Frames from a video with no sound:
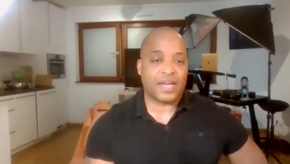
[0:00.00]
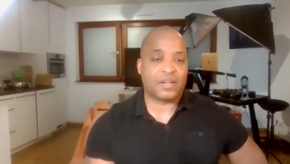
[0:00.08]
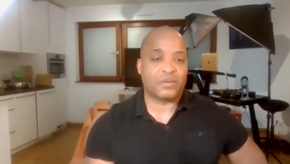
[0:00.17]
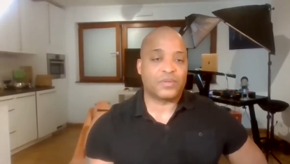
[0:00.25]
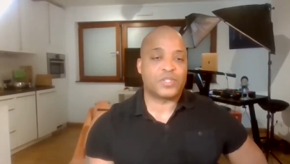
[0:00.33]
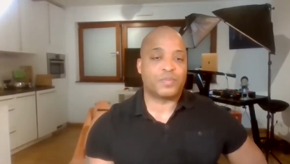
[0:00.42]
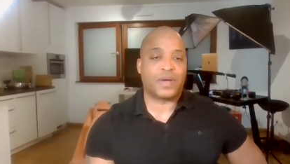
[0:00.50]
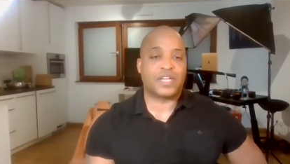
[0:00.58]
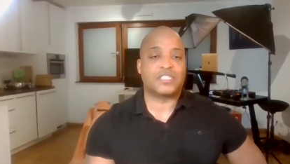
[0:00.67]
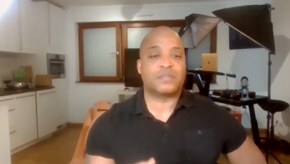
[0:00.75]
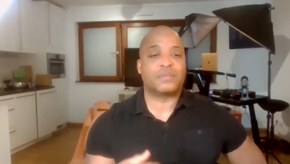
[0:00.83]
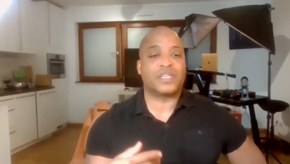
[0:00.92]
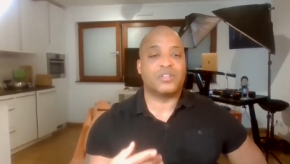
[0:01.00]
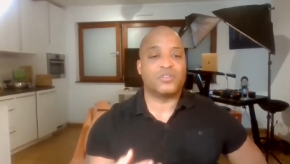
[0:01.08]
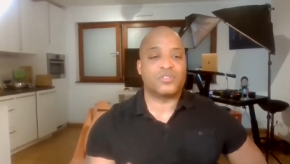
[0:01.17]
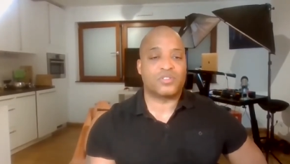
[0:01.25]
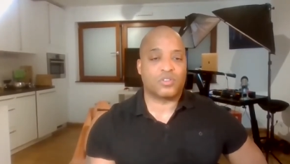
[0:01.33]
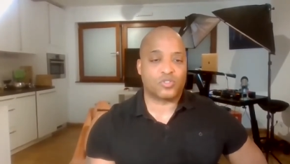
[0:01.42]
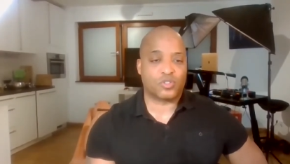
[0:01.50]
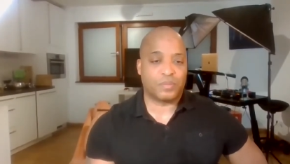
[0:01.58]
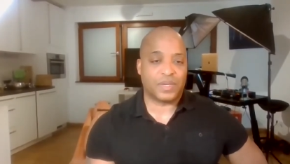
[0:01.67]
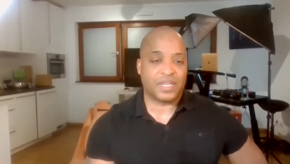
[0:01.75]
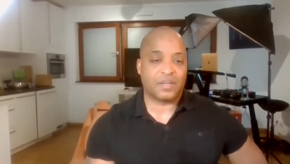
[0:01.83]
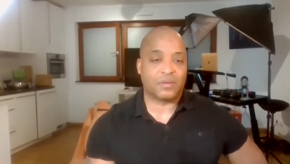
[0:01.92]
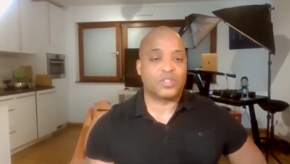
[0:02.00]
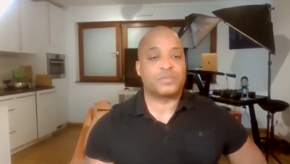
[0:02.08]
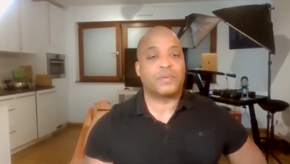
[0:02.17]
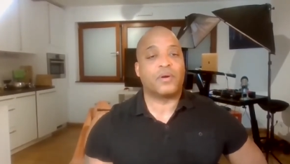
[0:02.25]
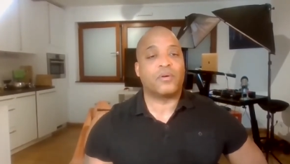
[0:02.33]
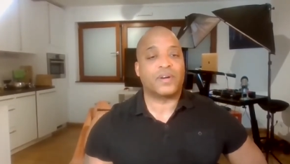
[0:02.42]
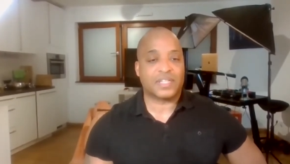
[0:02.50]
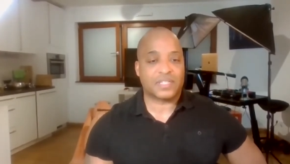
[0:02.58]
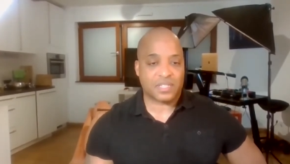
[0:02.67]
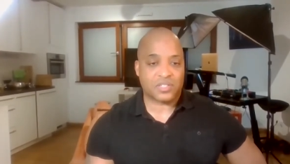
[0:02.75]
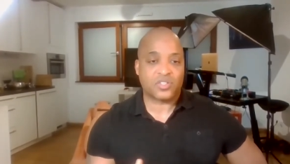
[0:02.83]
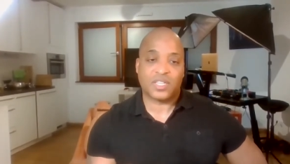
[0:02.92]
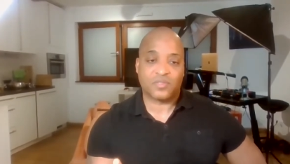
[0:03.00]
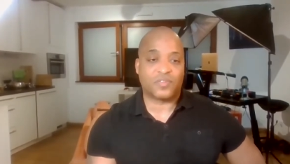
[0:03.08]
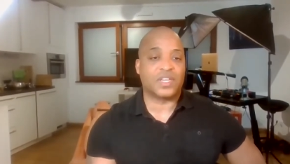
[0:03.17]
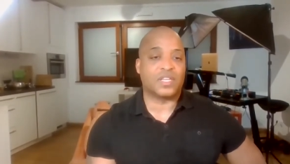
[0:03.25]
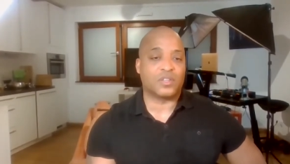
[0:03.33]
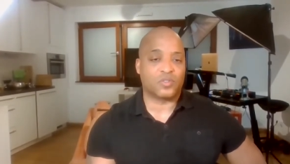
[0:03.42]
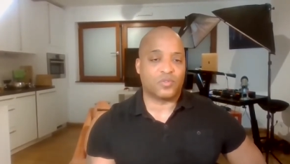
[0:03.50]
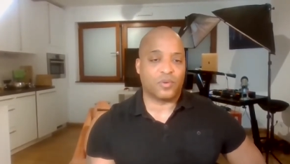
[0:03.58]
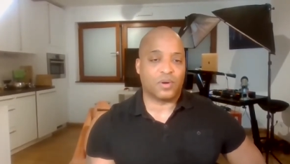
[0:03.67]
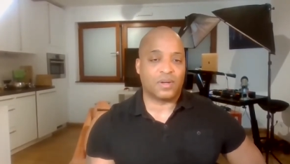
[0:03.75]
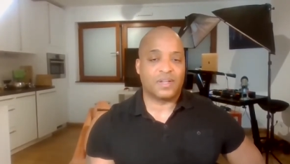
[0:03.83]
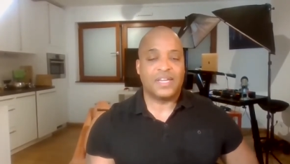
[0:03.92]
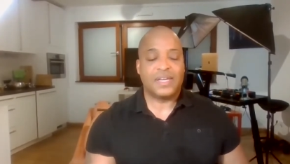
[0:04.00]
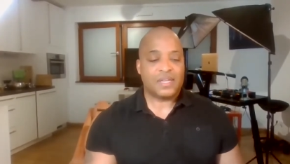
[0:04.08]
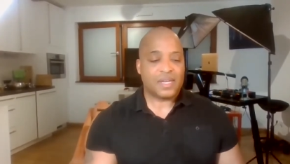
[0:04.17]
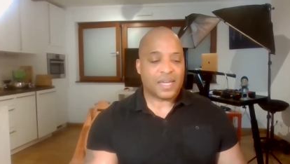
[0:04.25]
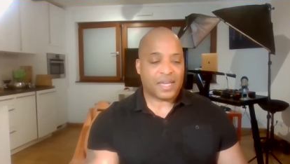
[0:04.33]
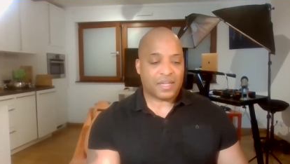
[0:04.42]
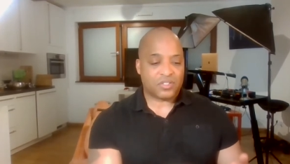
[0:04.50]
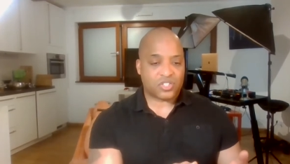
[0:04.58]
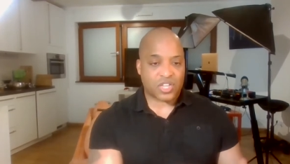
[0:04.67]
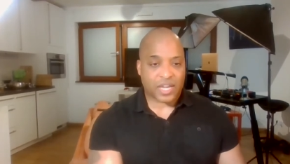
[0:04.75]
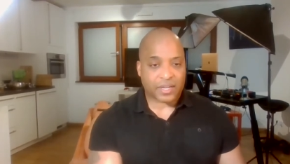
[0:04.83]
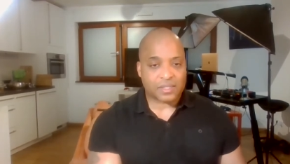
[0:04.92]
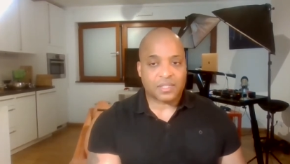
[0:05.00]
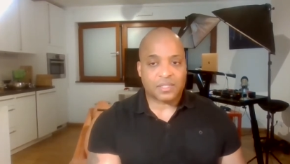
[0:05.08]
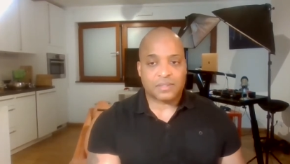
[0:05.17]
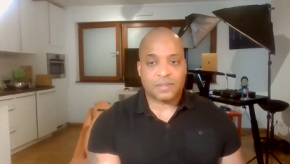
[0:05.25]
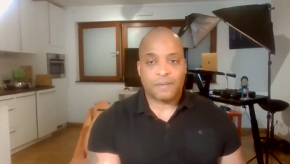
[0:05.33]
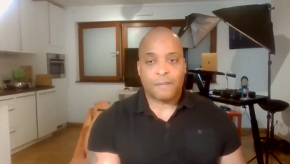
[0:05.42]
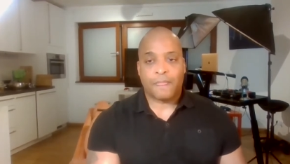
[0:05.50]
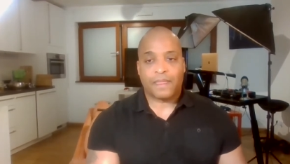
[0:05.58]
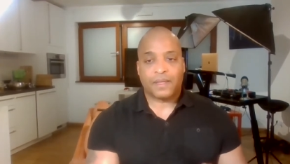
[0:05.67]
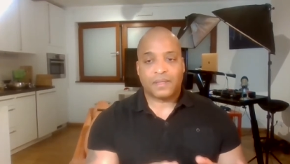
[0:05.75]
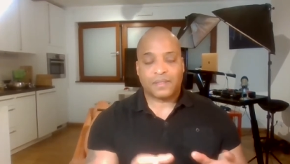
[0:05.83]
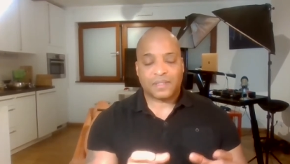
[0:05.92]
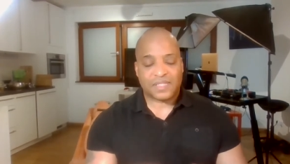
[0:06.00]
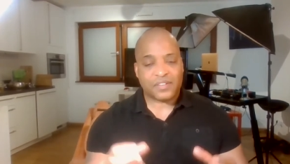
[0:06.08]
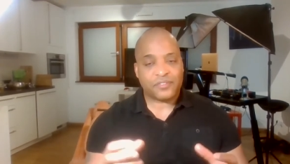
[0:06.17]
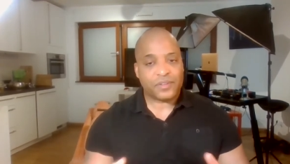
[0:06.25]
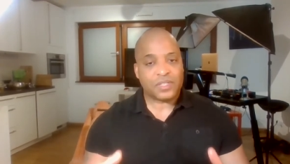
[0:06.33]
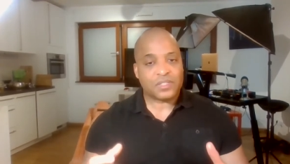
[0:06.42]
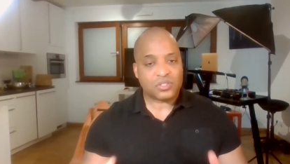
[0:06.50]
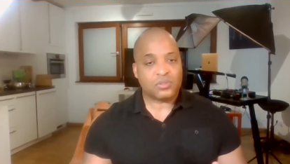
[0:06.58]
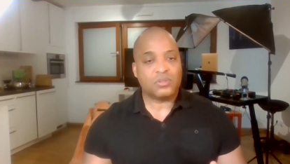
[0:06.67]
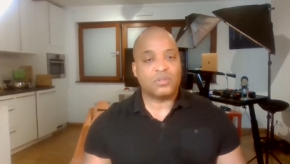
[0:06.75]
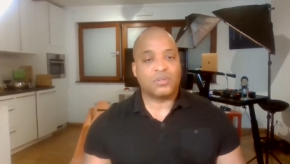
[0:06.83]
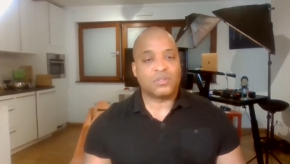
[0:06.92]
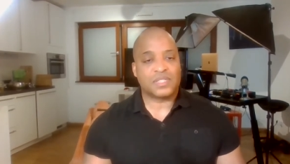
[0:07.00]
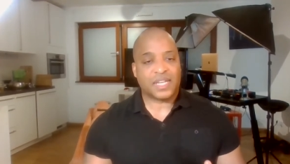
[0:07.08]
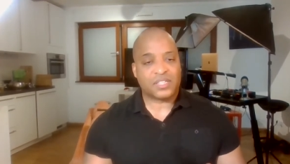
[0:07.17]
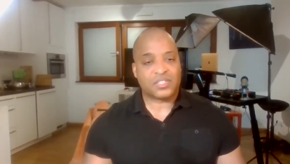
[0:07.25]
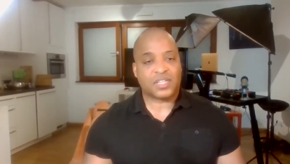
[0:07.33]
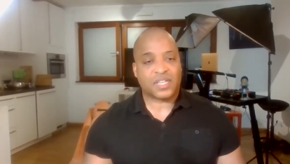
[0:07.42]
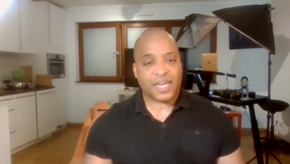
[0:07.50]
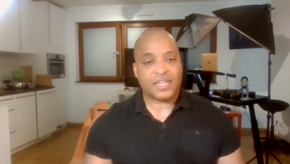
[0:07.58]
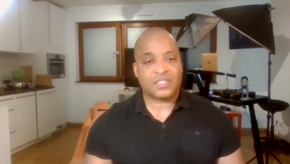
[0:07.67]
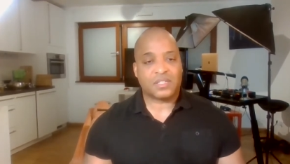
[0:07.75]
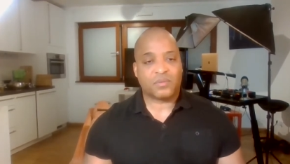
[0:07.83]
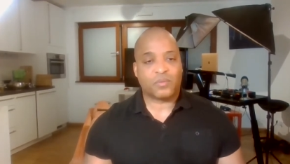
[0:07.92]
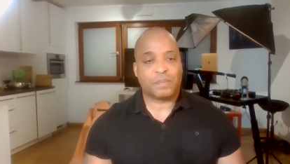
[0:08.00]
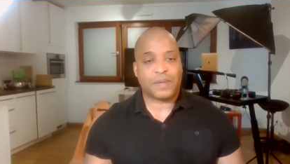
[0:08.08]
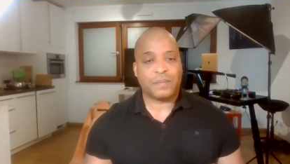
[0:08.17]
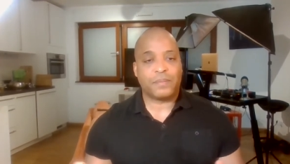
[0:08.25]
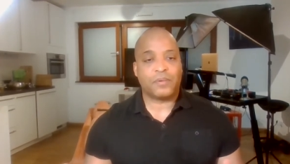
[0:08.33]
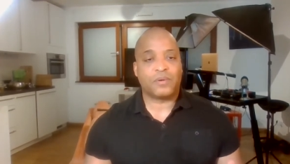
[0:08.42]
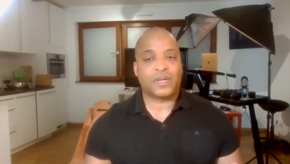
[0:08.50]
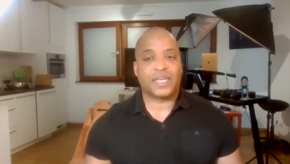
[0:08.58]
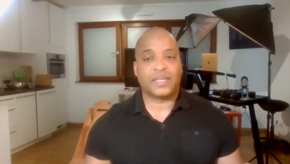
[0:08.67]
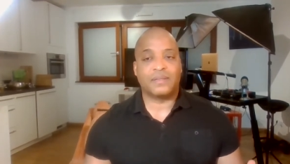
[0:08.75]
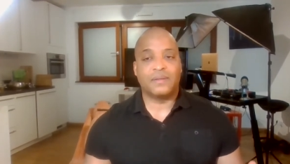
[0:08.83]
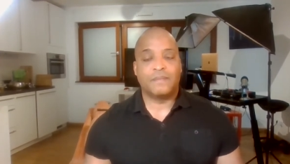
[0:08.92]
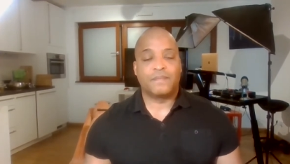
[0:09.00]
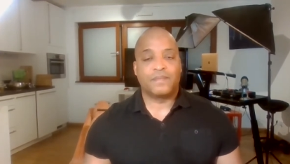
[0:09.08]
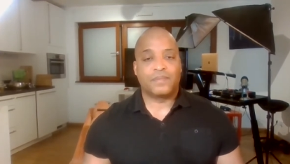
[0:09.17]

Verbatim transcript: on how to responsibly use social media, which my organization has videos for, and checklists, different tools in education where people can